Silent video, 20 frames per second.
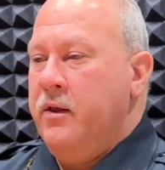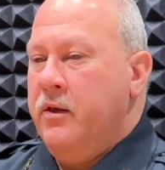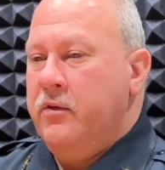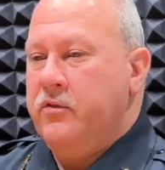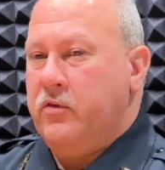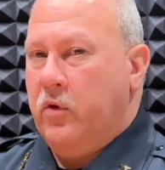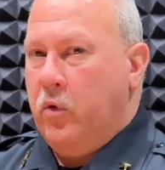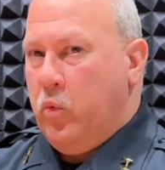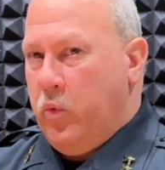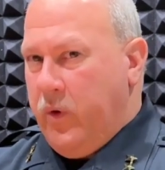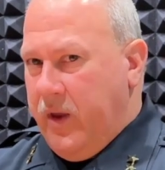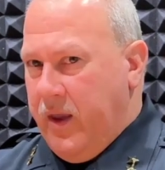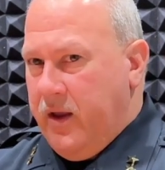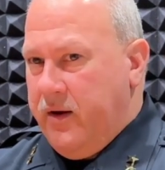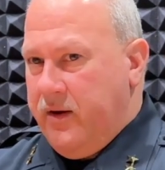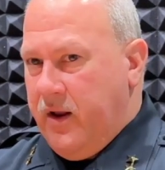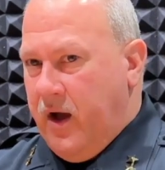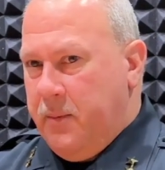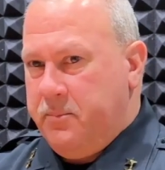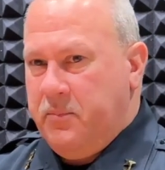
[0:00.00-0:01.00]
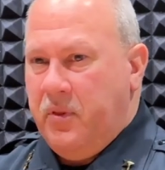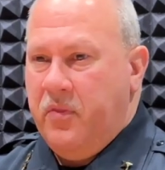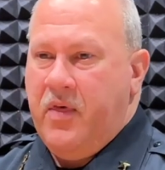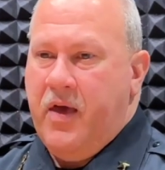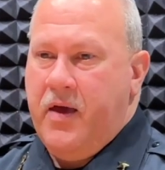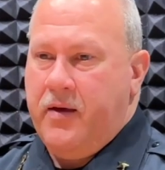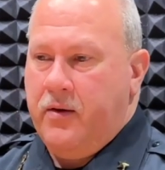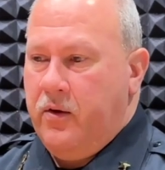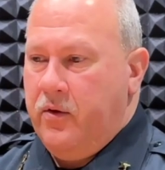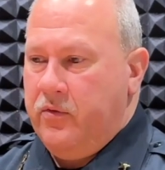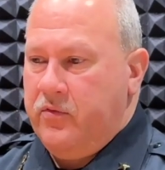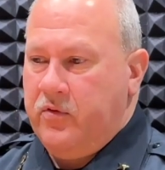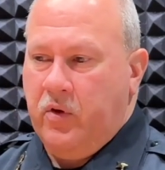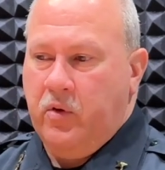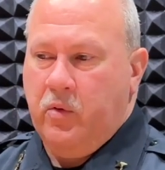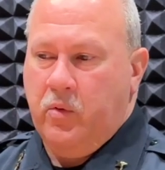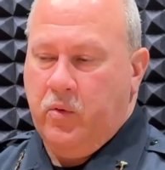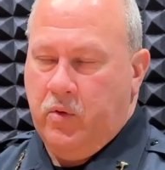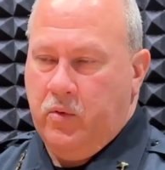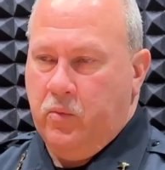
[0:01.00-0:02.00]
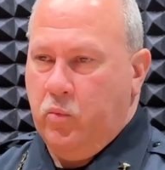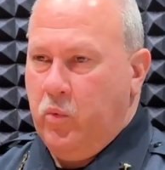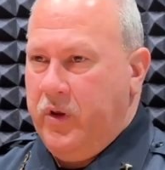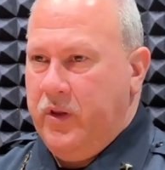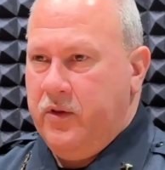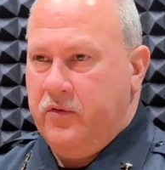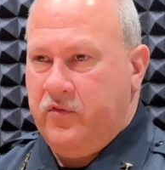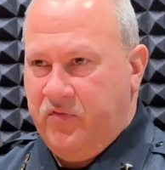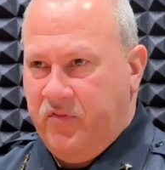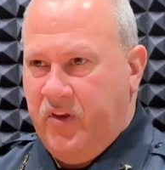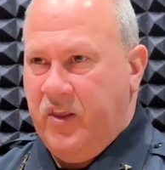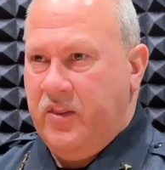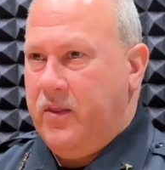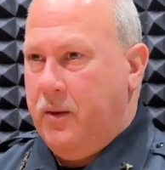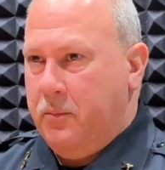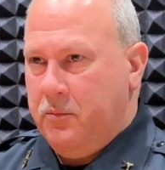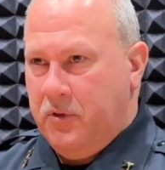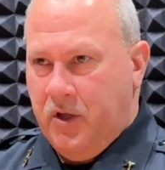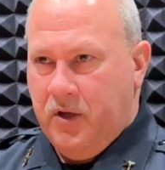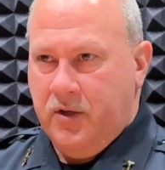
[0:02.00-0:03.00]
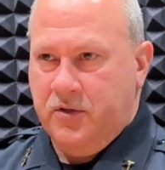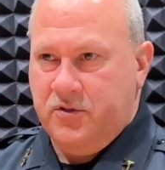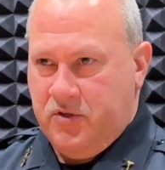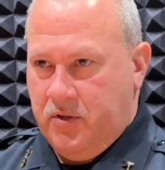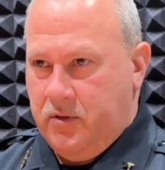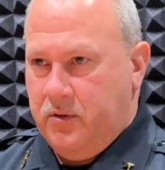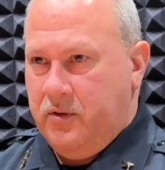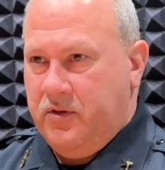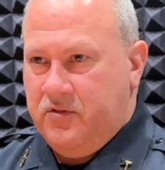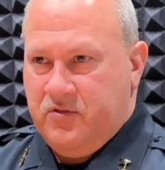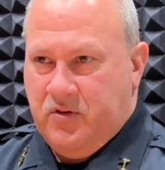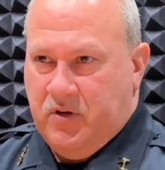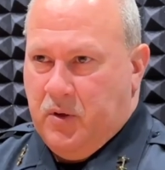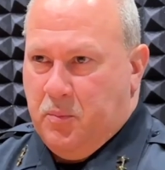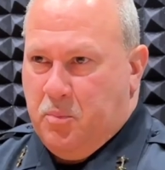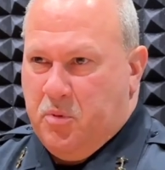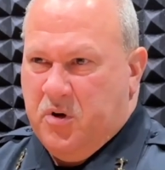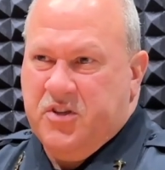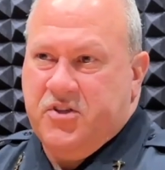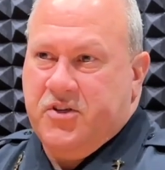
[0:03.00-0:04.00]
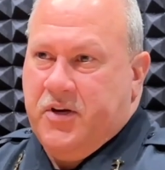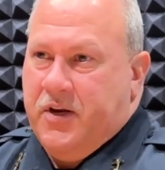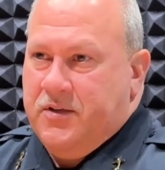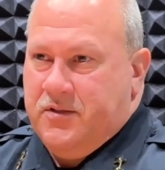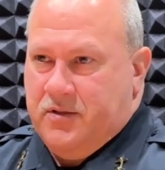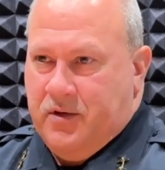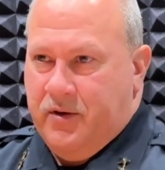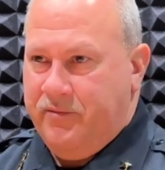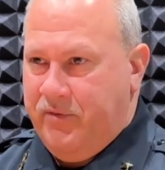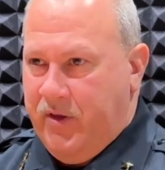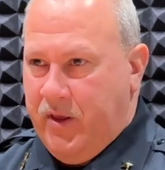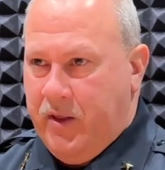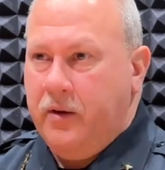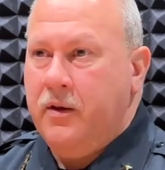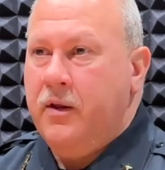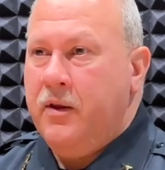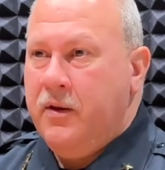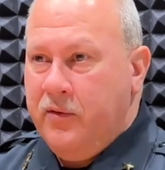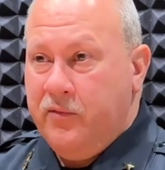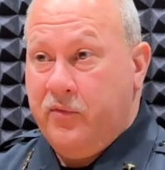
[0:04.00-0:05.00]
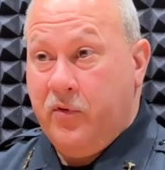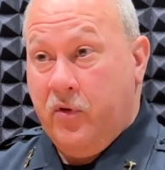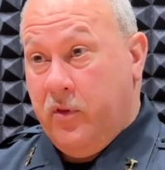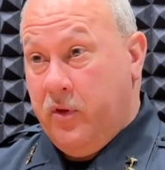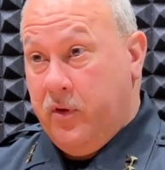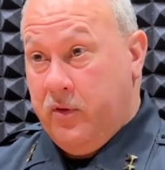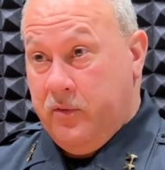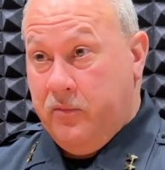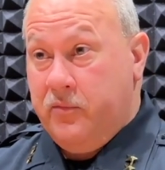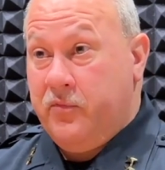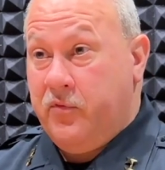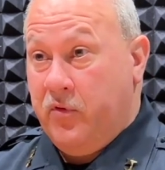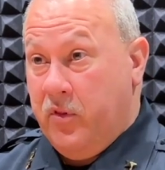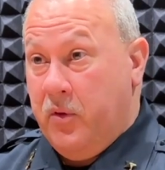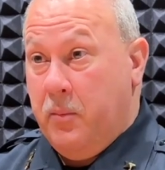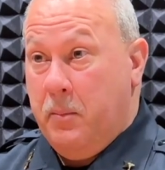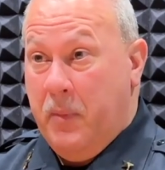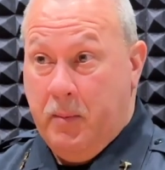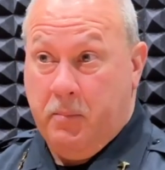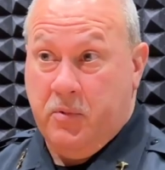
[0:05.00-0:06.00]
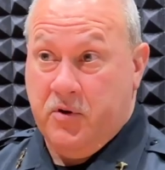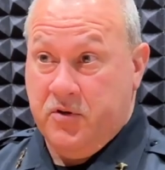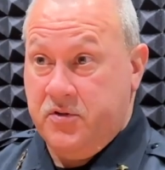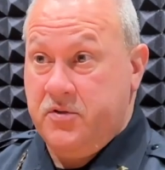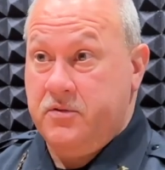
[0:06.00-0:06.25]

So we adopted that also, and we feed them lunch, and it's an appreciation event for the members,